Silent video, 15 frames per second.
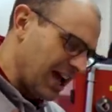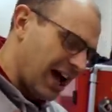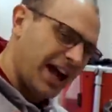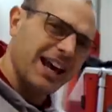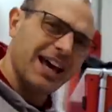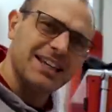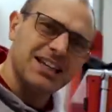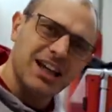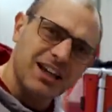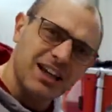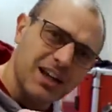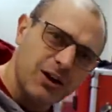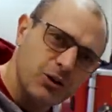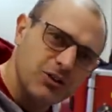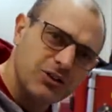and I can
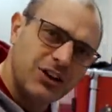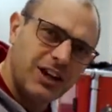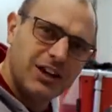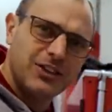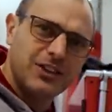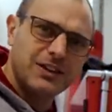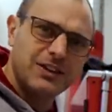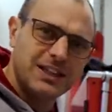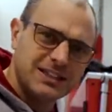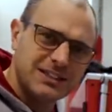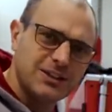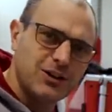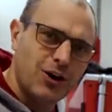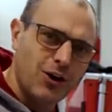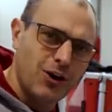guarantee that
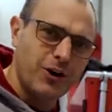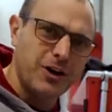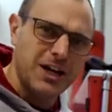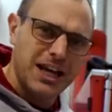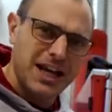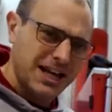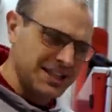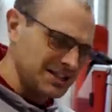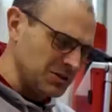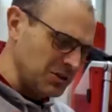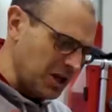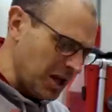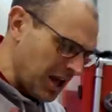this car is